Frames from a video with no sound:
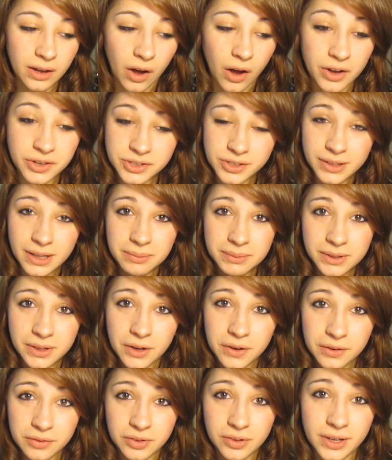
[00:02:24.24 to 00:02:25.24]
also let me
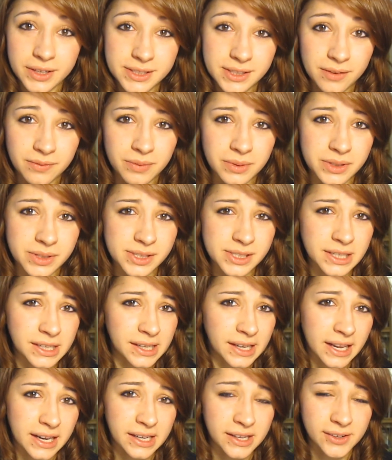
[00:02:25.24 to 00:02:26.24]
know if you guys have been
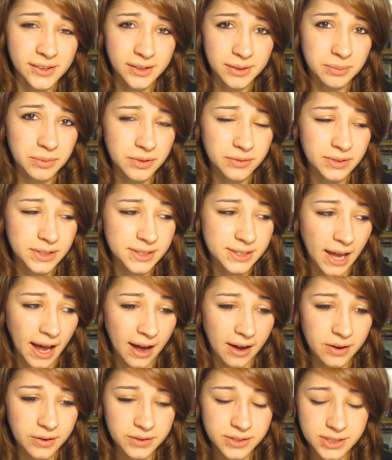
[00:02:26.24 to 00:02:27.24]
seeing any good movies
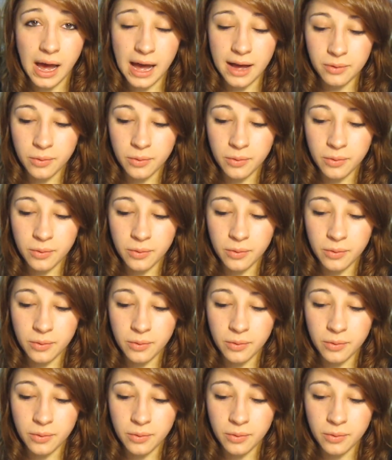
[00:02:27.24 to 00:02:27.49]
out.